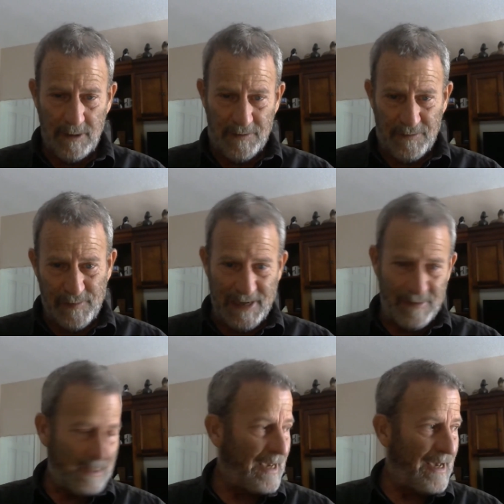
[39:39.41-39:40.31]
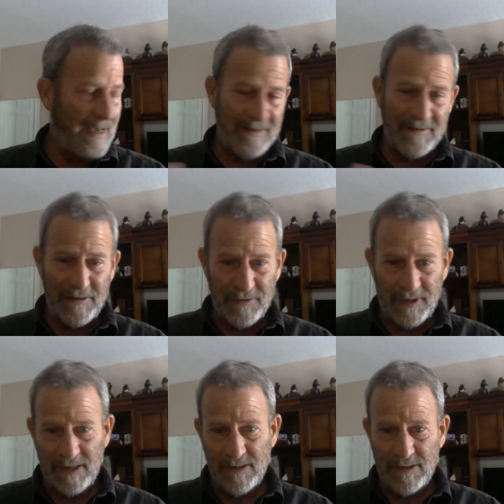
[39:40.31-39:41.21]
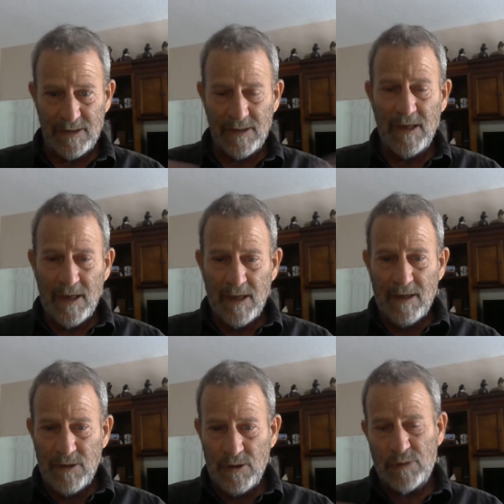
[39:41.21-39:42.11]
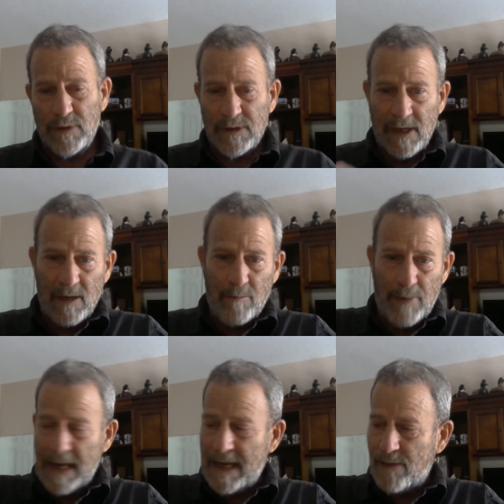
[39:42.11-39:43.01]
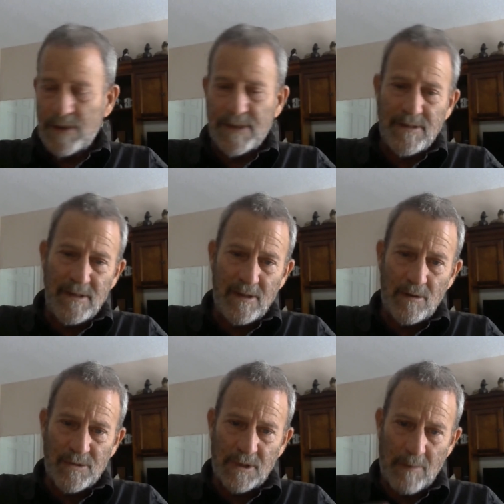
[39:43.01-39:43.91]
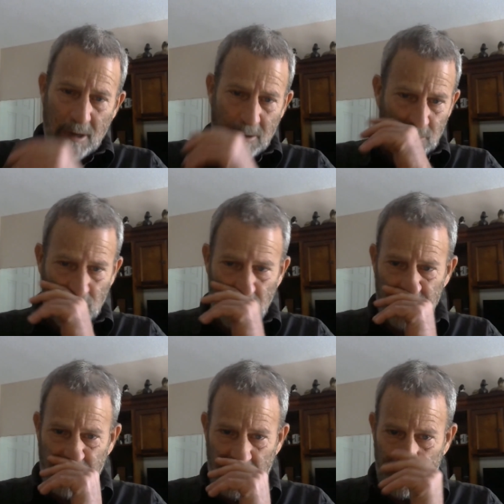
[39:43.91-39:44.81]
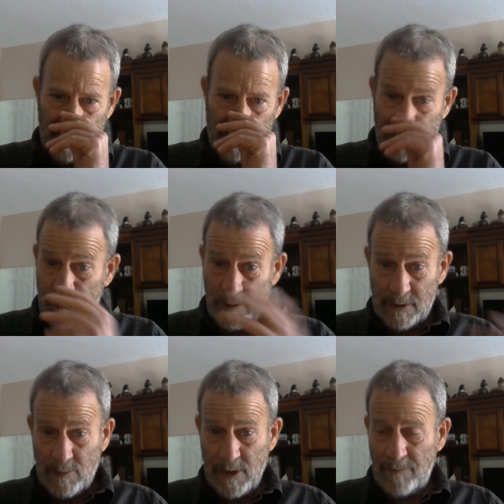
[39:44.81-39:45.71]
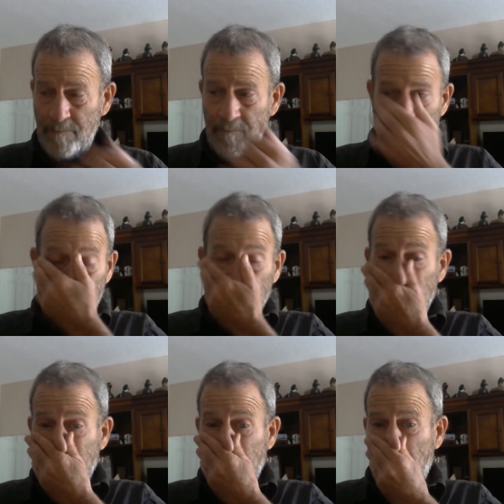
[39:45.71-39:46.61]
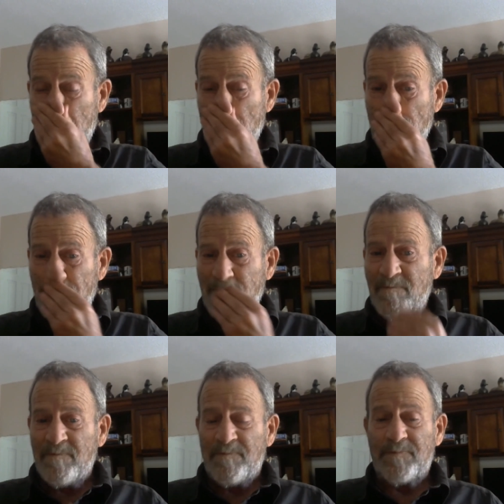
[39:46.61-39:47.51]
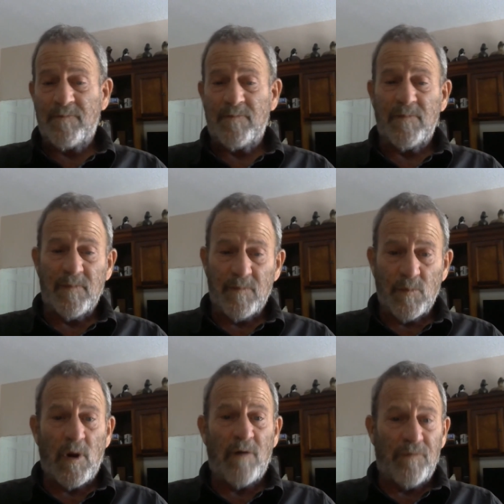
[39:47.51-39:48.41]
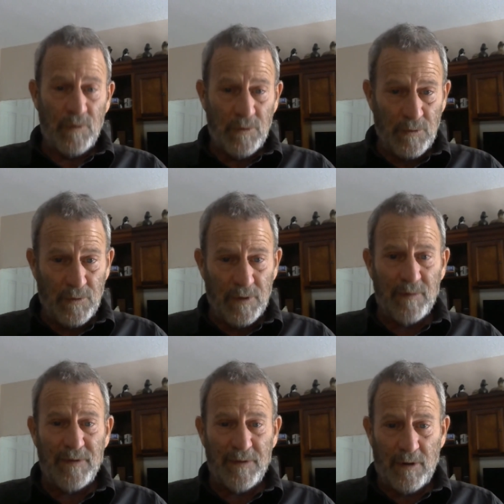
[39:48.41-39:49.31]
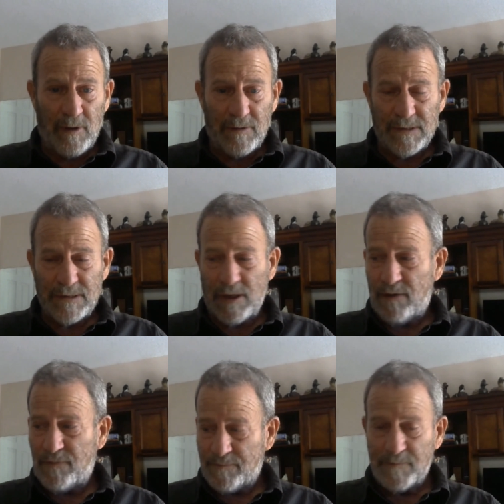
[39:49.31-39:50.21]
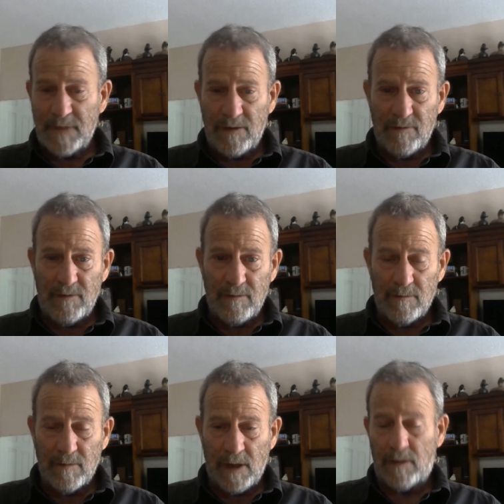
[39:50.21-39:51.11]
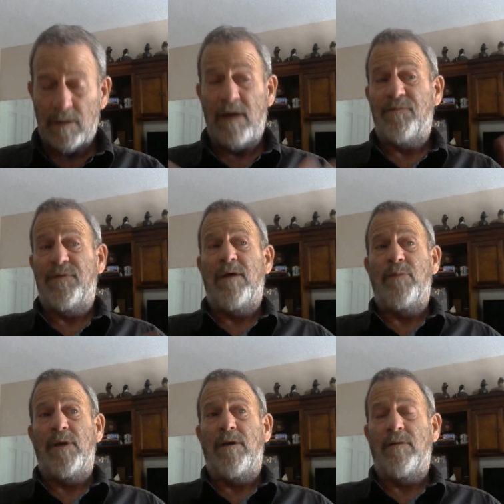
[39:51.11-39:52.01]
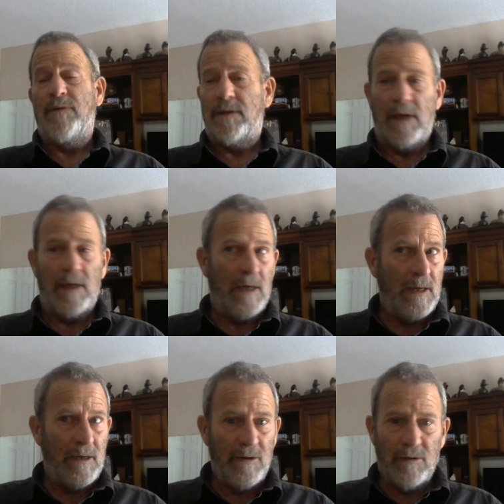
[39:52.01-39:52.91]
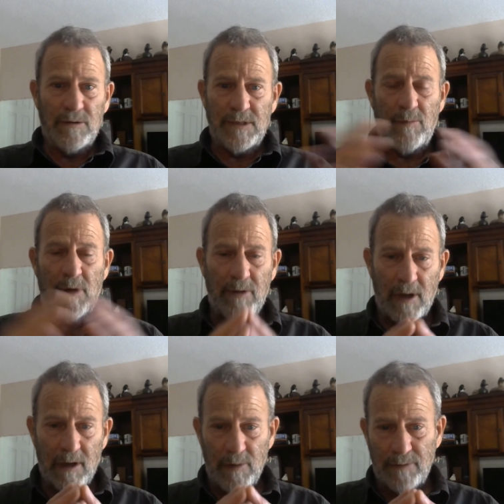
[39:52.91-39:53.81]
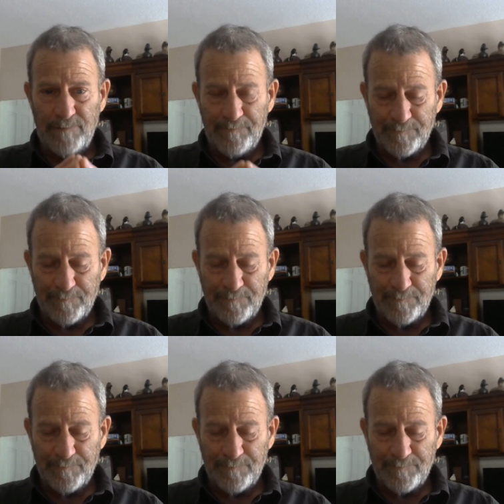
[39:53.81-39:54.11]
you know mom cat and the other kittens and use them as kind of bait. We you know took him out in the woods finally because he wouldn't come in, and um, brought food and you know all this stuff, and kind of left them there, and then kind of I don't know somehow got him in,